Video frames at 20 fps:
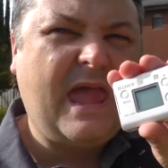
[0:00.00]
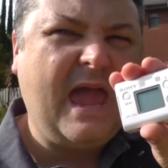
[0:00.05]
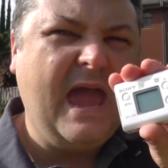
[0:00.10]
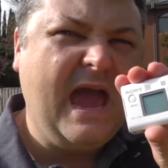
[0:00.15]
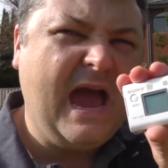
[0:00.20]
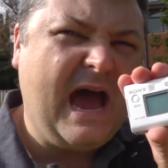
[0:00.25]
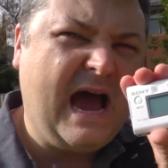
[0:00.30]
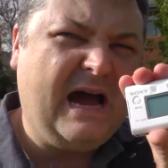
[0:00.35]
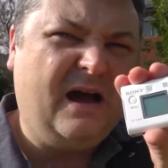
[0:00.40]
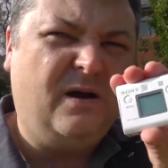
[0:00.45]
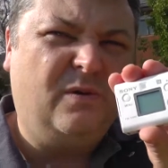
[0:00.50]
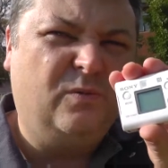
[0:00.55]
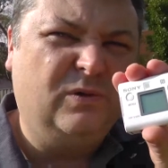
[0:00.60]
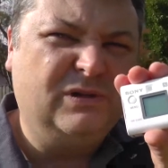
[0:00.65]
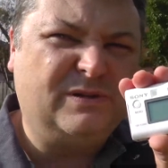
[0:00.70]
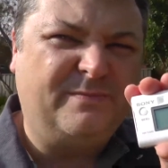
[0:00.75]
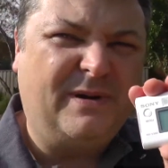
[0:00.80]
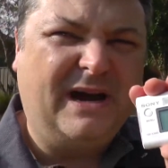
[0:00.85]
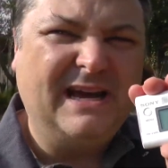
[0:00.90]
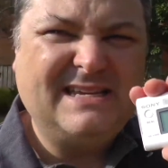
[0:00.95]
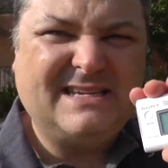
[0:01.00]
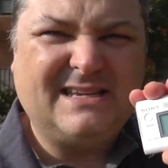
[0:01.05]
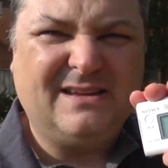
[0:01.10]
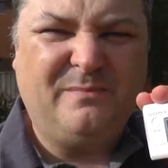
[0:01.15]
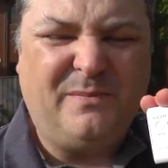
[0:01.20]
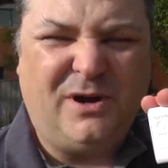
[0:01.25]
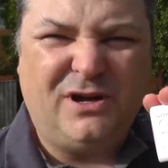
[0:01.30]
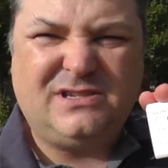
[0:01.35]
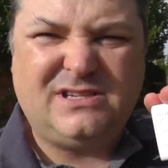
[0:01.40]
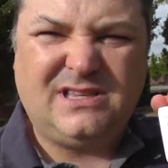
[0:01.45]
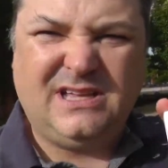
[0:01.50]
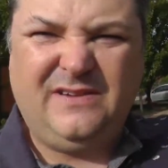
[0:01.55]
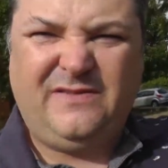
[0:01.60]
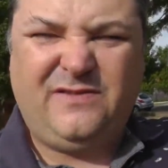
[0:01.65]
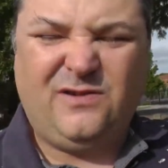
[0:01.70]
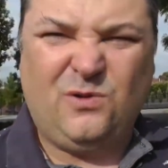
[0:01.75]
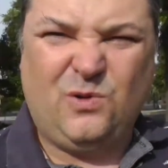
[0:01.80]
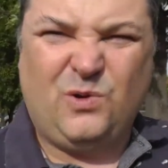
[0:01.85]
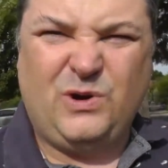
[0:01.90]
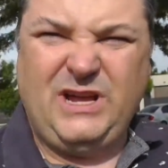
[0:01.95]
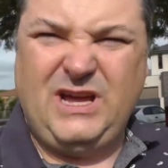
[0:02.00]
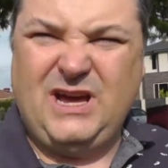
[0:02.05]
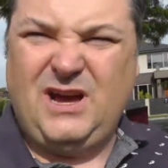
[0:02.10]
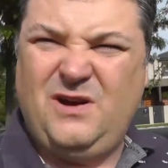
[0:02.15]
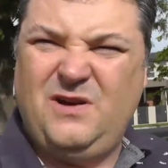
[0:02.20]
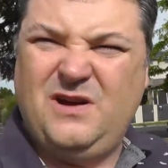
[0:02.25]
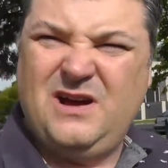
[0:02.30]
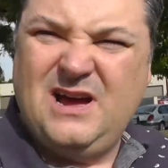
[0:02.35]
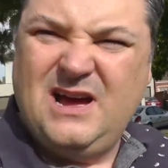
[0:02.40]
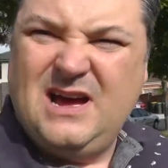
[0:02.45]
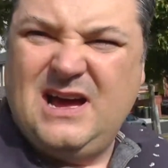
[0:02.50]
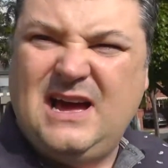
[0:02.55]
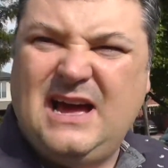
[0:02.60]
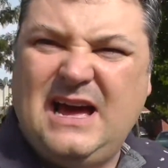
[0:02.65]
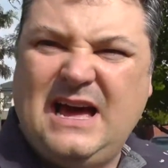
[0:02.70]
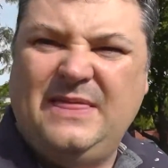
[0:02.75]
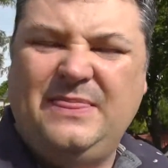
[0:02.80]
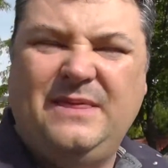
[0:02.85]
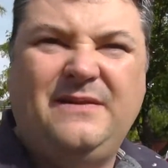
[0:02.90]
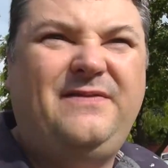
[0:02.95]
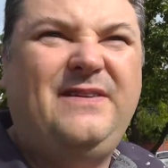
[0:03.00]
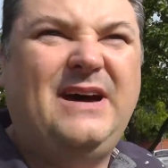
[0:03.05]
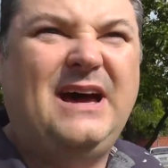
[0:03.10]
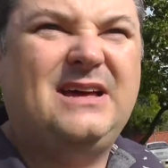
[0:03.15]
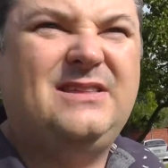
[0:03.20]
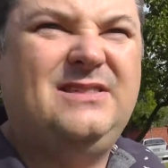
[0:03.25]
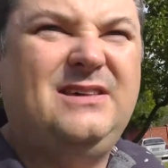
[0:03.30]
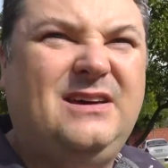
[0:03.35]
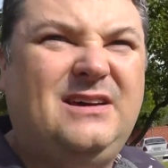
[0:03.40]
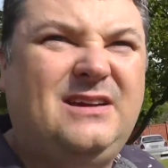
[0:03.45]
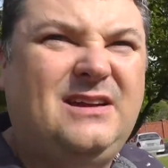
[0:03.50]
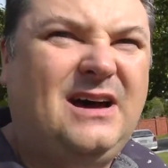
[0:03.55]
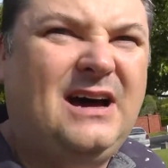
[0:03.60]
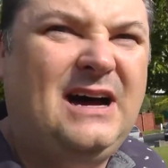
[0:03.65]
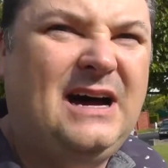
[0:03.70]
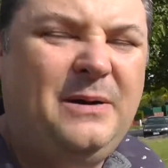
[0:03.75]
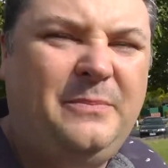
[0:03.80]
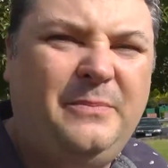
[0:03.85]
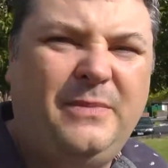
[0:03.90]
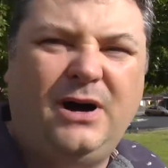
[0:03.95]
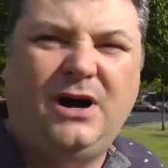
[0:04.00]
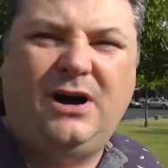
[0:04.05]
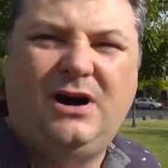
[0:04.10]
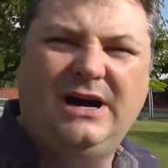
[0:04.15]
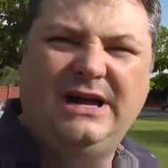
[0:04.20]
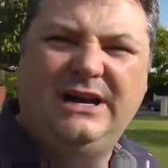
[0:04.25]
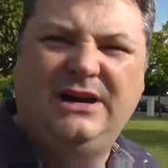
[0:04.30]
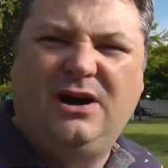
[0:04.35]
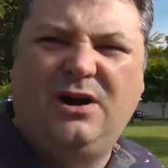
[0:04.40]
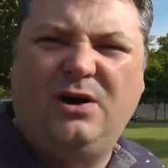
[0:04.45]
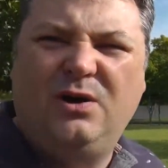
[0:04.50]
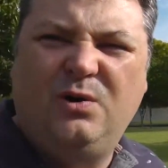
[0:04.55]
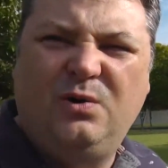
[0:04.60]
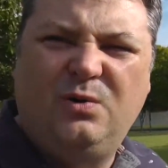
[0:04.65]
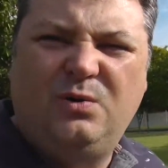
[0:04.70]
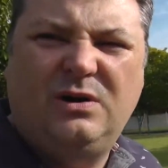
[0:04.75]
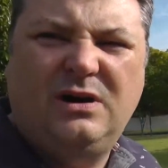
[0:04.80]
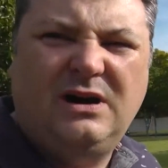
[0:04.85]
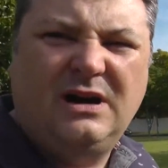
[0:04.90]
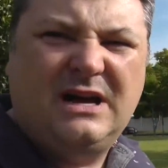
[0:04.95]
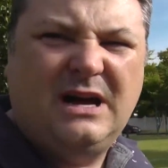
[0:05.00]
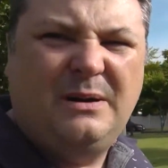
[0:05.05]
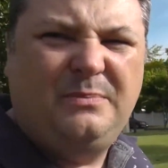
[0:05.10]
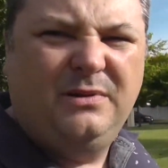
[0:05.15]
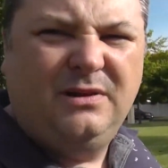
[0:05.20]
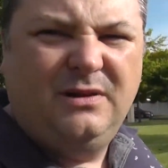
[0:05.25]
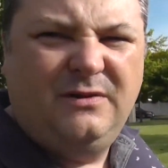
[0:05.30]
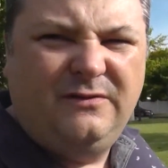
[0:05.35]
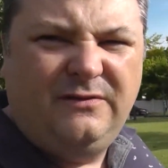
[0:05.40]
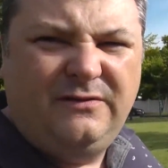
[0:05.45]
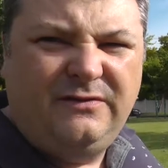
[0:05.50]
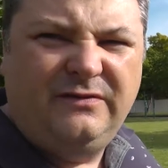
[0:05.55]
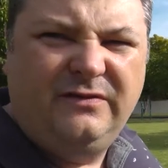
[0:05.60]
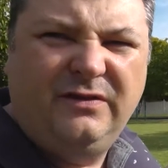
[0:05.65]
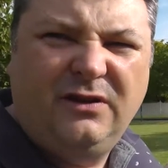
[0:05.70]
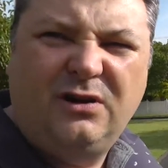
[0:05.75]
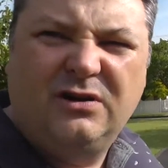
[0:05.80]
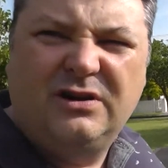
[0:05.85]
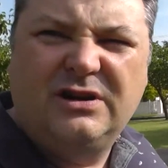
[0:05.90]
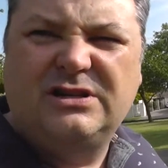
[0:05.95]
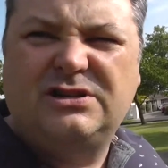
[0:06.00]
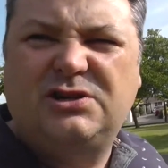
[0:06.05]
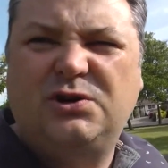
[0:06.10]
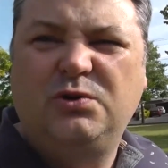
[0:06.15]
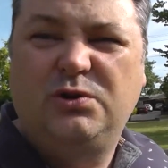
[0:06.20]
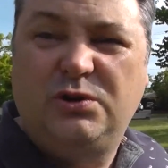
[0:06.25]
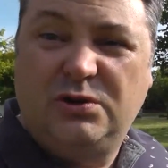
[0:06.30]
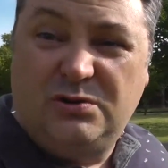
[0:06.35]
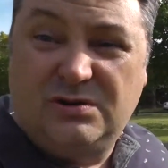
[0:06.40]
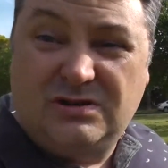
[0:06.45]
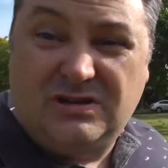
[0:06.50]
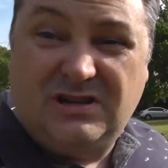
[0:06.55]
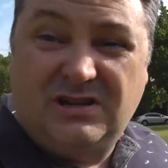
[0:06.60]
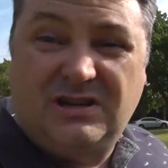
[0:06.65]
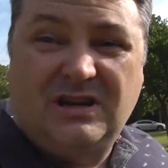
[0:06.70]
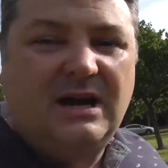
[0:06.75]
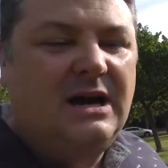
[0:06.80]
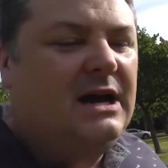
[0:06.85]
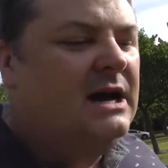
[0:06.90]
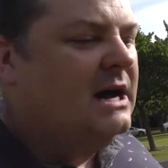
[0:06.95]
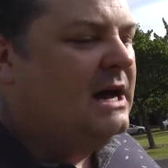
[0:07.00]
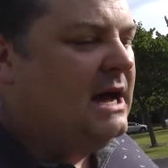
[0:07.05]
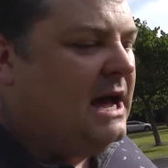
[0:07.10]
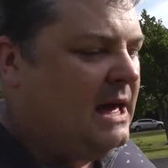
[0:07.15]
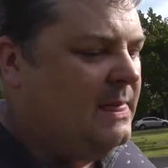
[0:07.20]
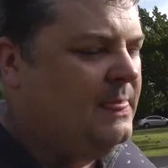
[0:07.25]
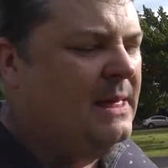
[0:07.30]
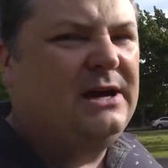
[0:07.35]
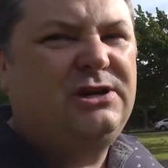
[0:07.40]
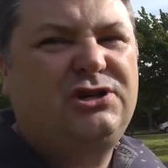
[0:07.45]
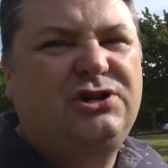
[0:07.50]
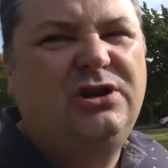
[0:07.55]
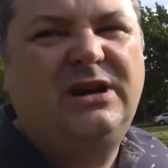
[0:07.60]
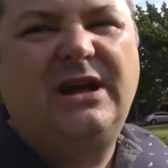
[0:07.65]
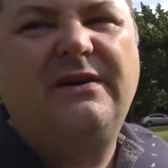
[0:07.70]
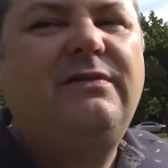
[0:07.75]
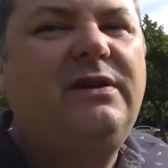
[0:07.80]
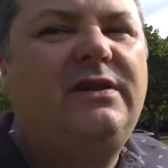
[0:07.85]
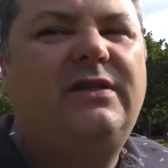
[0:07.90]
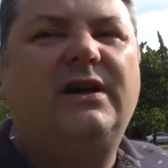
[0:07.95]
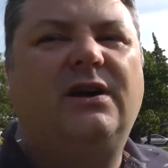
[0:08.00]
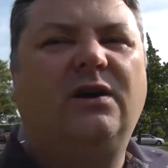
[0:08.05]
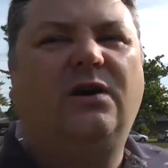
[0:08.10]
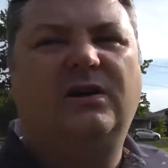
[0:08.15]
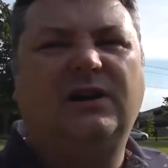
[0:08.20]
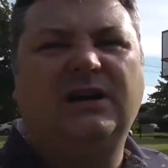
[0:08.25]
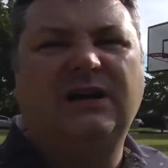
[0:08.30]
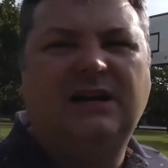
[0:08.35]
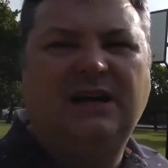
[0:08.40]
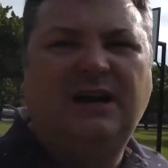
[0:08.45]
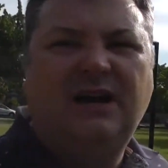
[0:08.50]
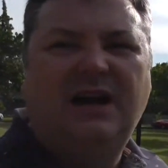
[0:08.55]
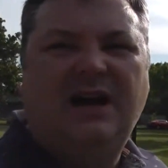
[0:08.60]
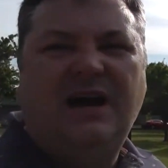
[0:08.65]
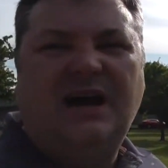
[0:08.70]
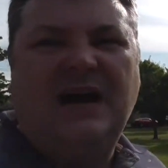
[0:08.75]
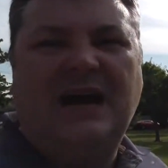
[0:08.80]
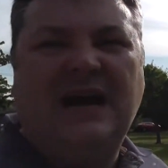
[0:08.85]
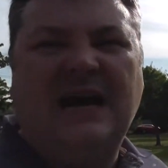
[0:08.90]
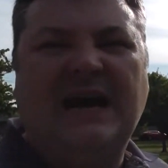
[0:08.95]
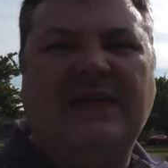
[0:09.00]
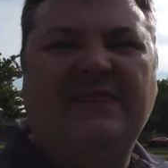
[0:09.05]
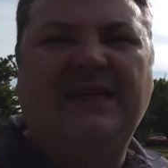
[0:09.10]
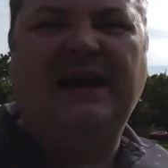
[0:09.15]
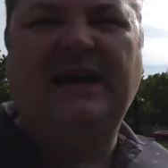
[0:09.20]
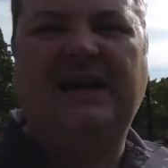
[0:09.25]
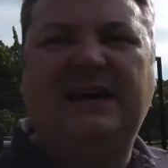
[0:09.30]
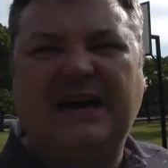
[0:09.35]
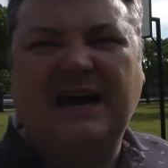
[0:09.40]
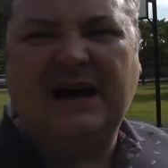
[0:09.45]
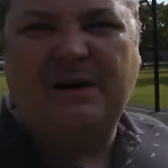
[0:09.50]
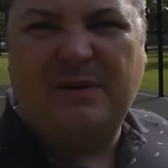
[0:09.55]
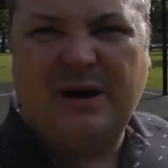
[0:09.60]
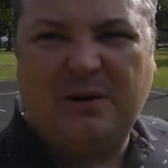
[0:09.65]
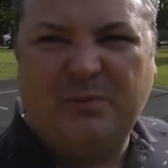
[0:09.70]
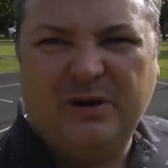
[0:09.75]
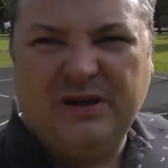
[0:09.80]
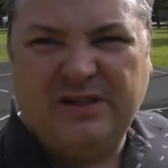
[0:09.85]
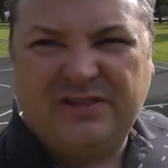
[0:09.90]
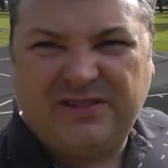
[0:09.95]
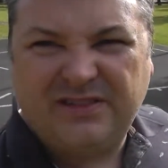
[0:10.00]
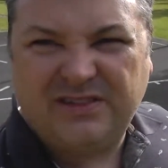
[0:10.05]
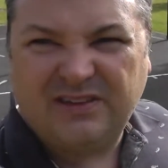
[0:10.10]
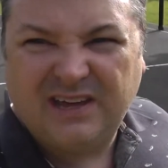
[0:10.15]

was mostly for audio, and the fact that I know a couple of vloggers who use it and they shoot everything on it and they come up with